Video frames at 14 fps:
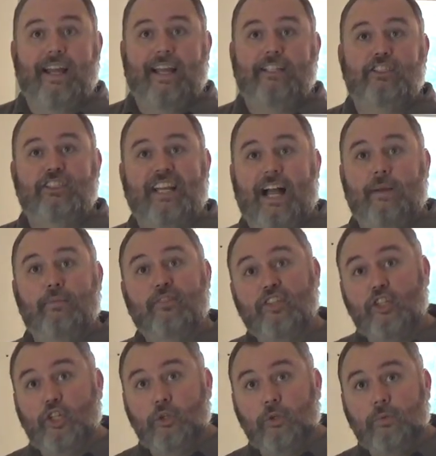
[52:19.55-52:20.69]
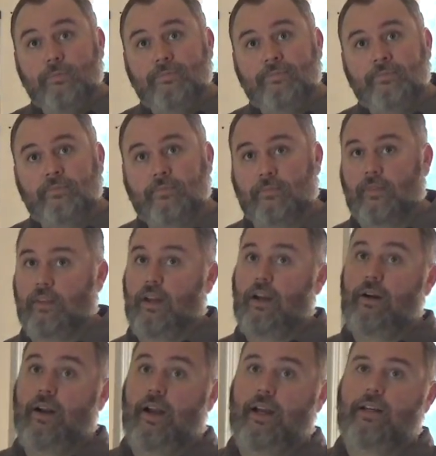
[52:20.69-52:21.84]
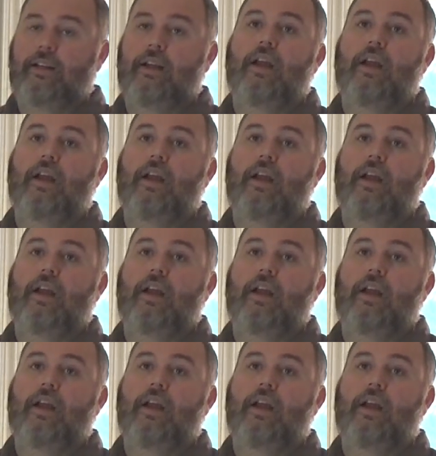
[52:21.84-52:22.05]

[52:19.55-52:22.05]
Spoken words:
H times Q. All right.